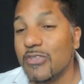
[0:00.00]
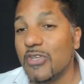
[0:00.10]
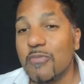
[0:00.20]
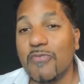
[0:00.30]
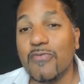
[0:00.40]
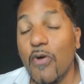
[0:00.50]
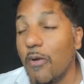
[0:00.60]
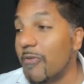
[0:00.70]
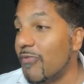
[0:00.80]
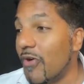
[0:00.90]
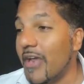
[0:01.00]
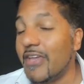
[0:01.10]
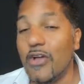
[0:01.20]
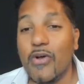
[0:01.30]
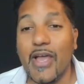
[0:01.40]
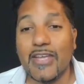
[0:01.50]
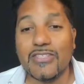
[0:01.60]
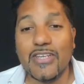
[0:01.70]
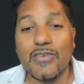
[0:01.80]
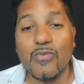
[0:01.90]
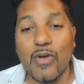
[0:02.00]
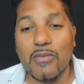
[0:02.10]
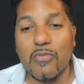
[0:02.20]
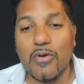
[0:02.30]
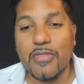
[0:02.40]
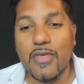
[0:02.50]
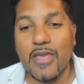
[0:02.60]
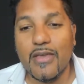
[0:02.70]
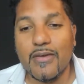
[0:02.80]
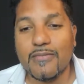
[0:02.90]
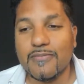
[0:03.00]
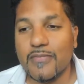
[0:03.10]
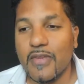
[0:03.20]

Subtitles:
Also, before I go, actually, one more thing.